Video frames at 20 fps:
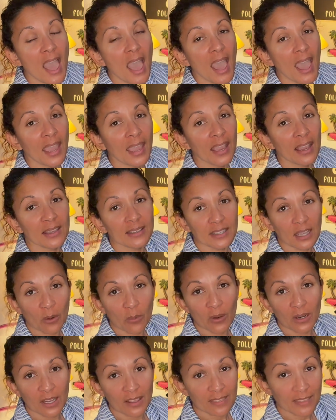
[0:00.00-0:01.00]
And I
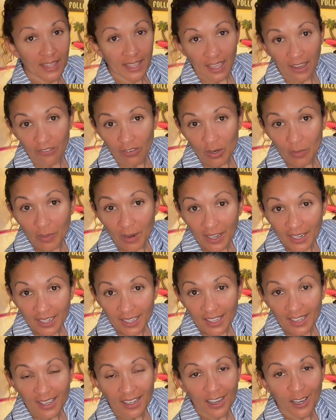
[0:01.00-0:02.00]
want to thank
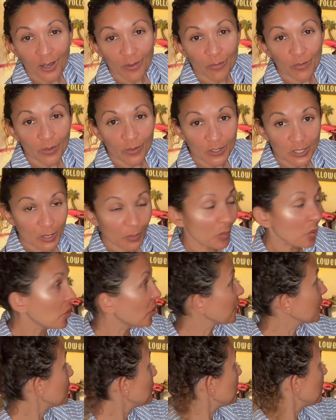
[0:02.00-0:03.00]
everybody for
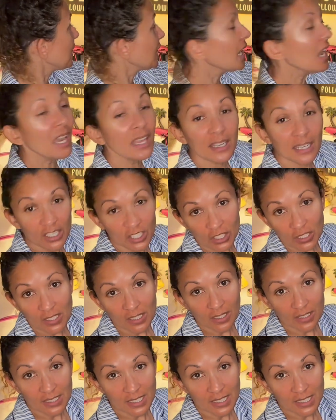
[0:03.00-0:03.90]
supporting me, not just on